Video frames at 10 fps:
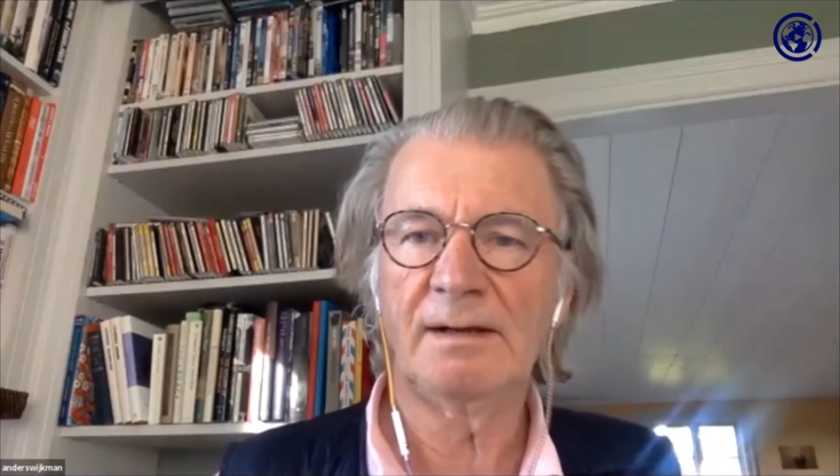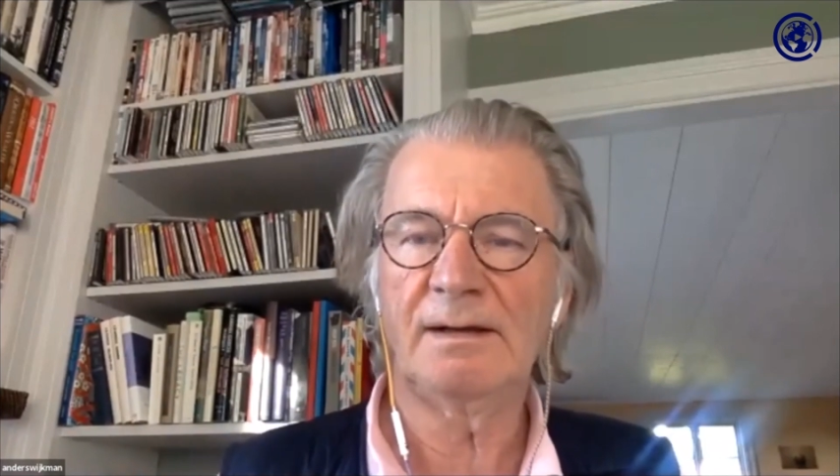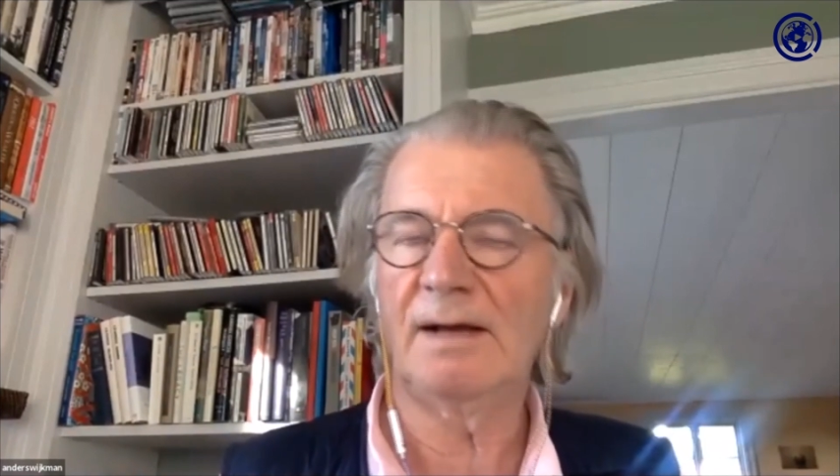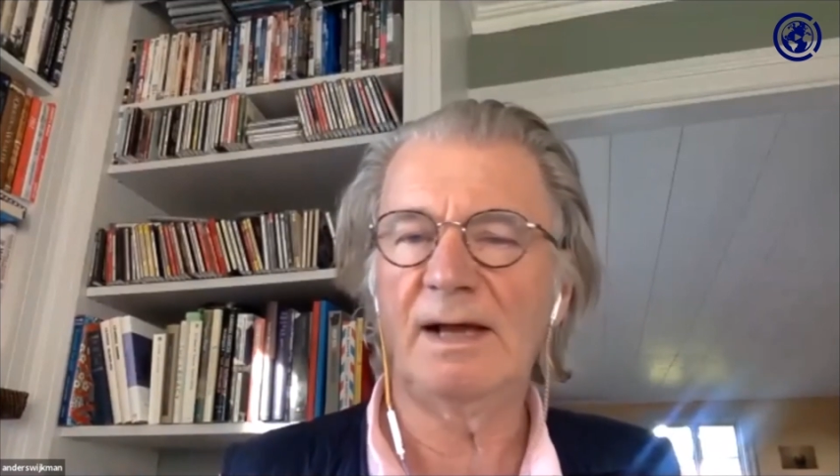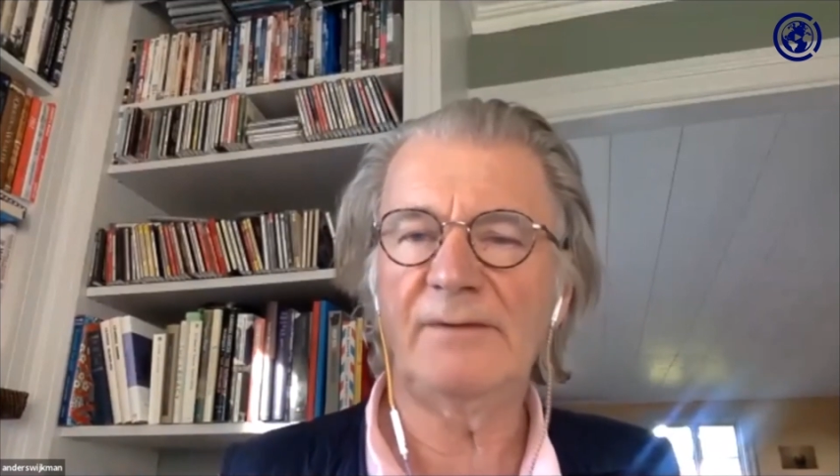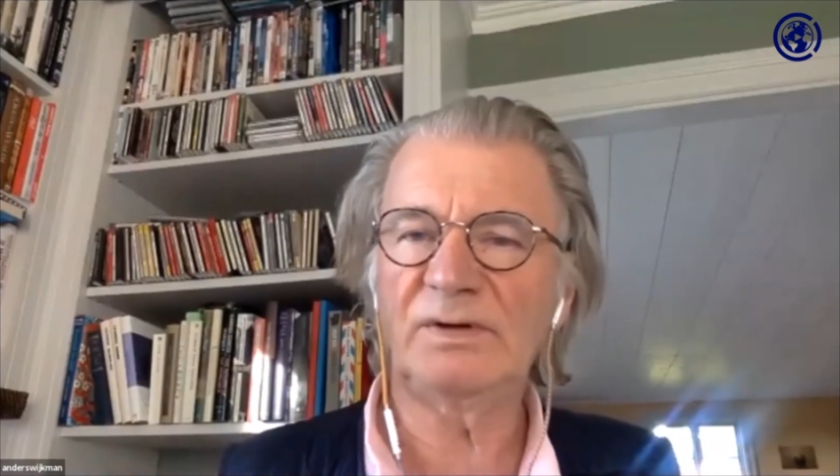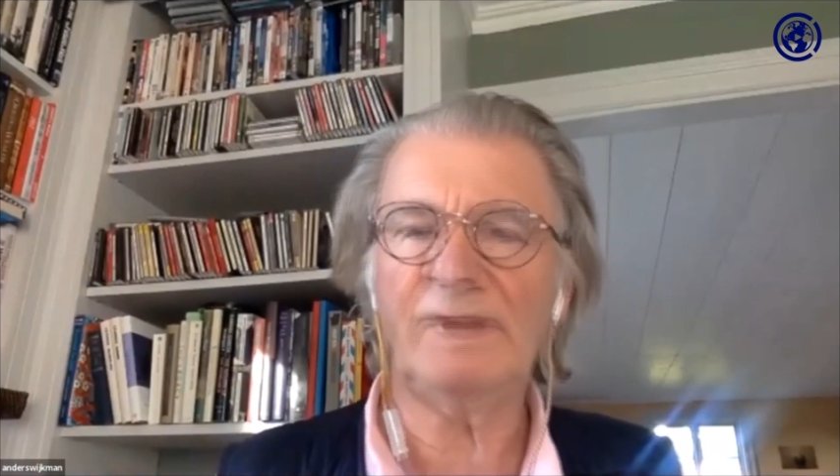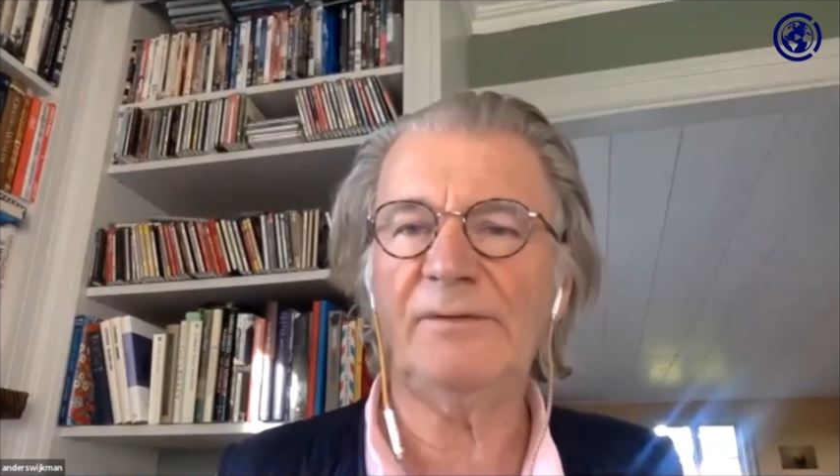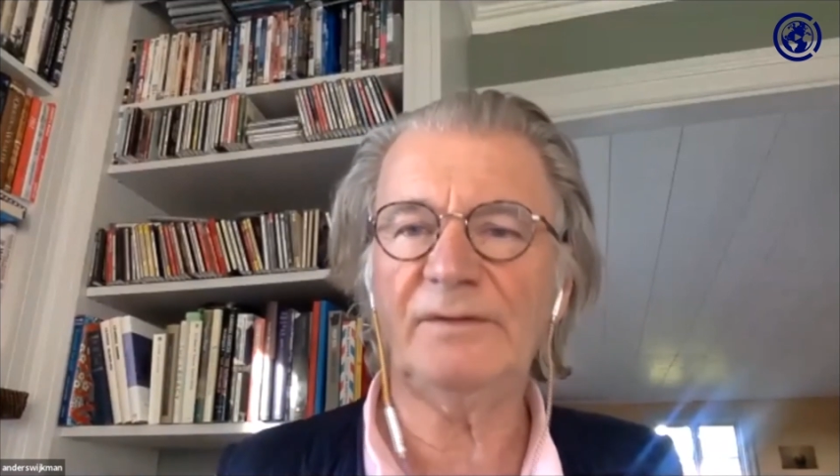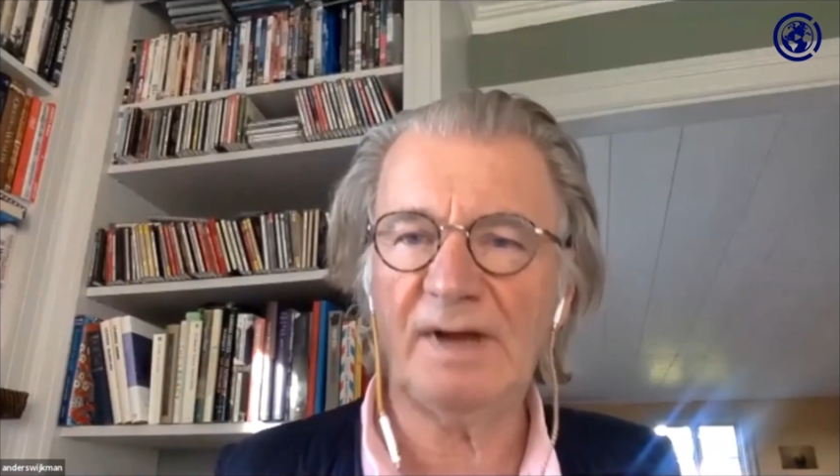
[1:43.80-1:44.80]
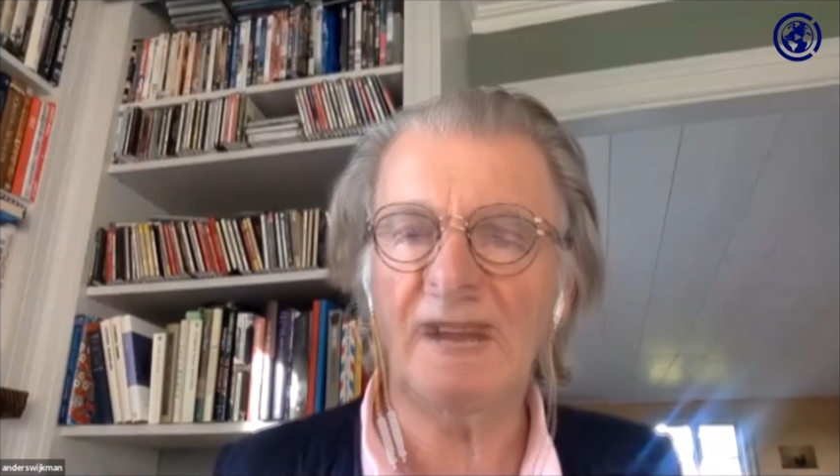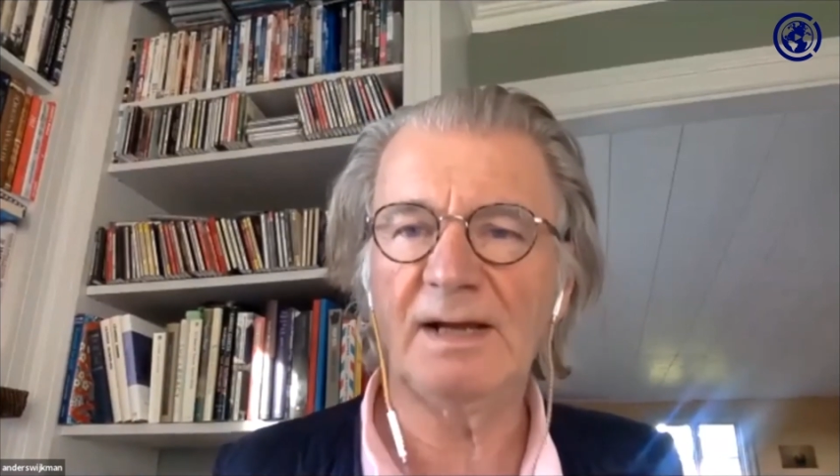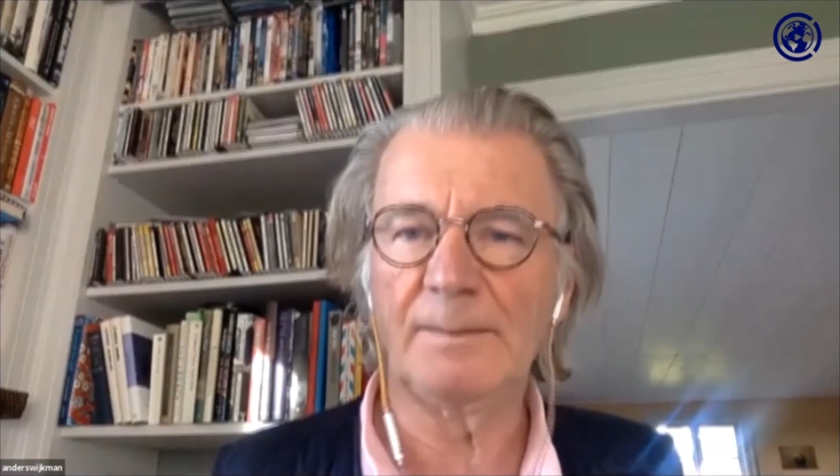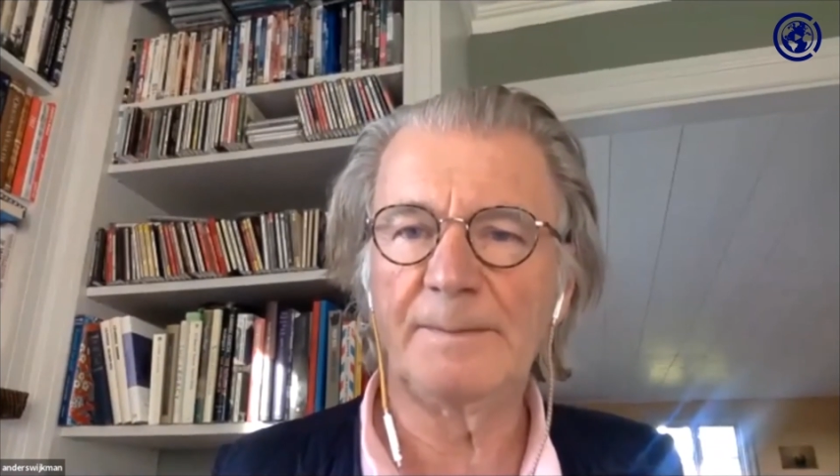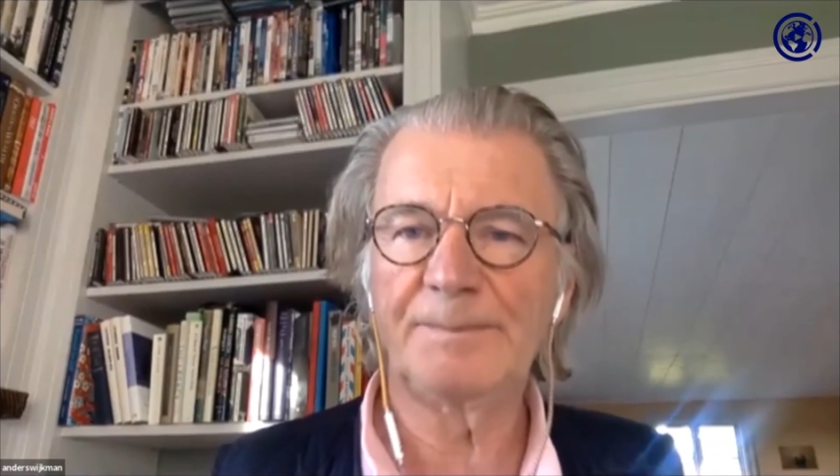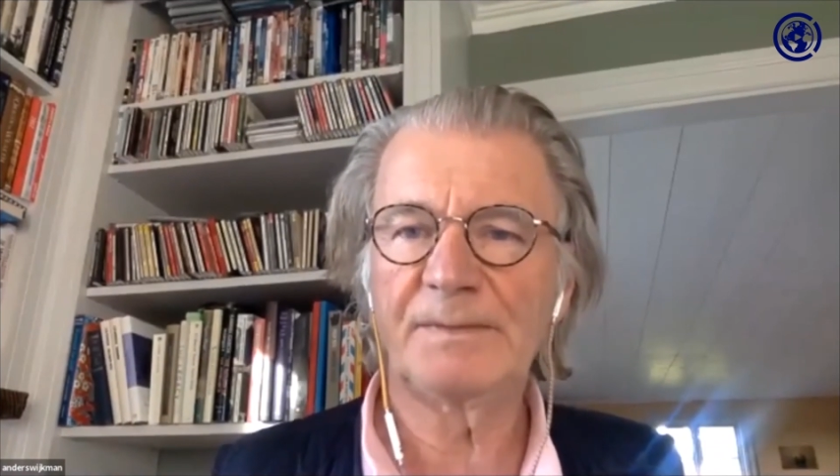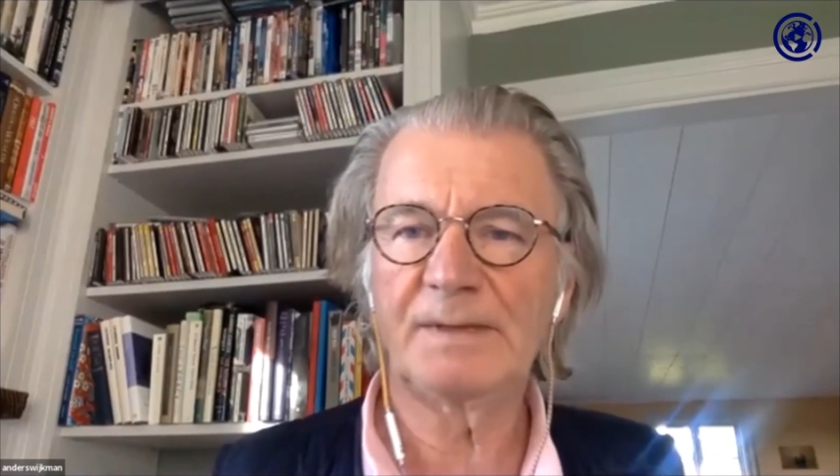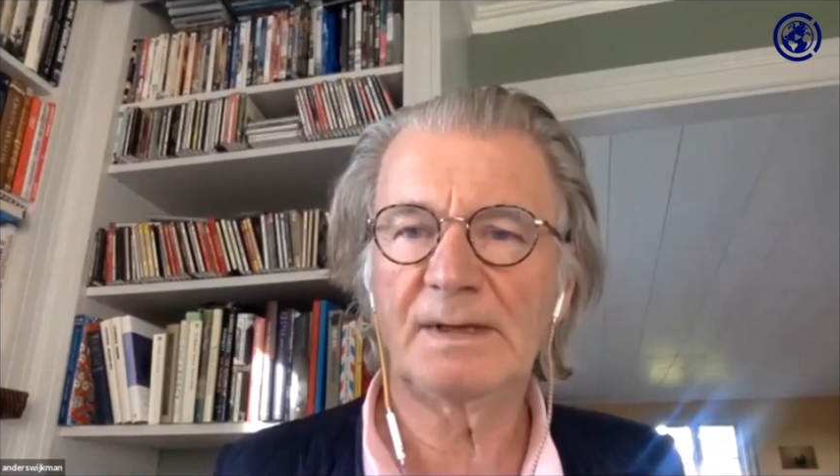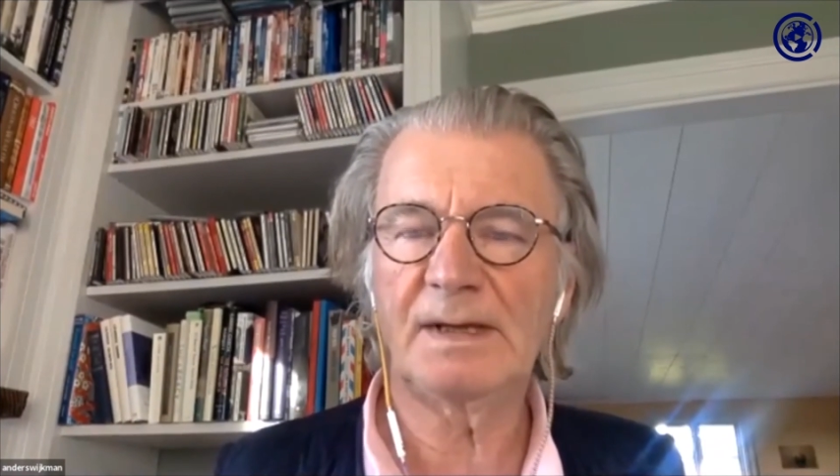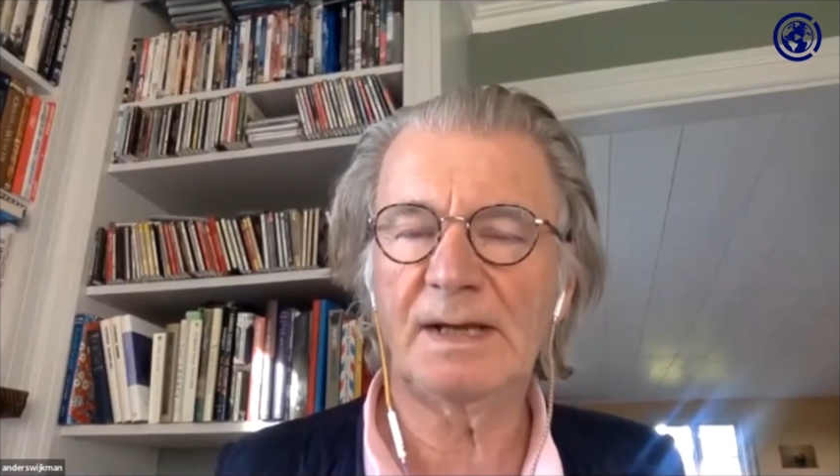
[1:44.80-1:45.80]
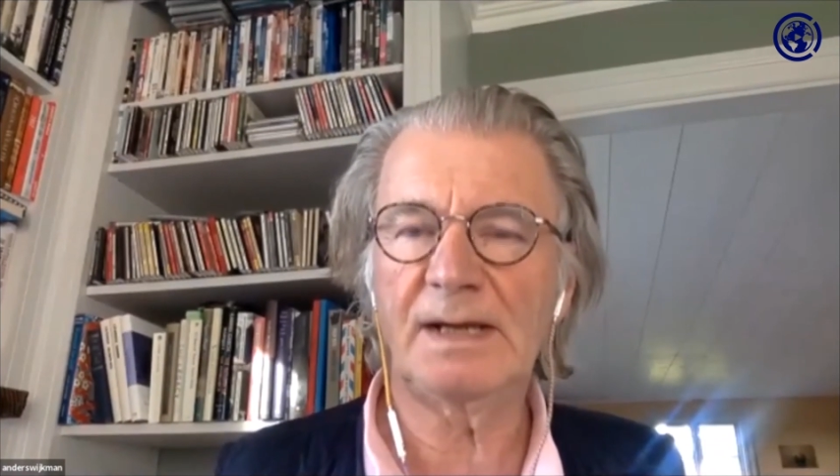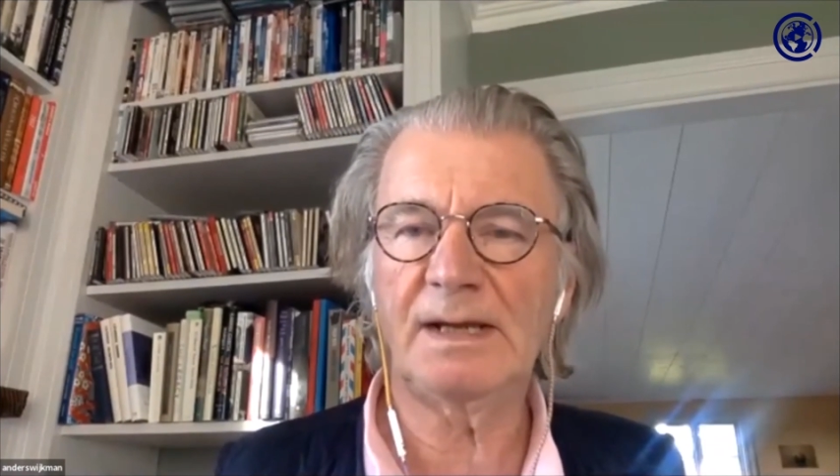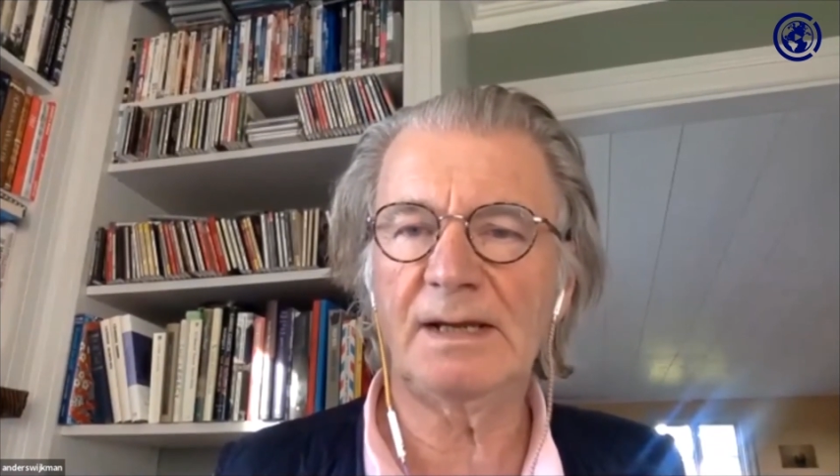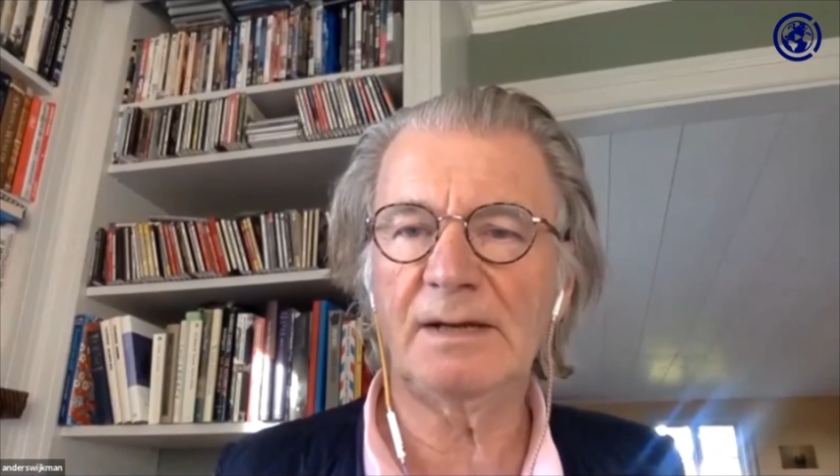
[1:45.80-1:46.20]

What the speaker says: have a tough time in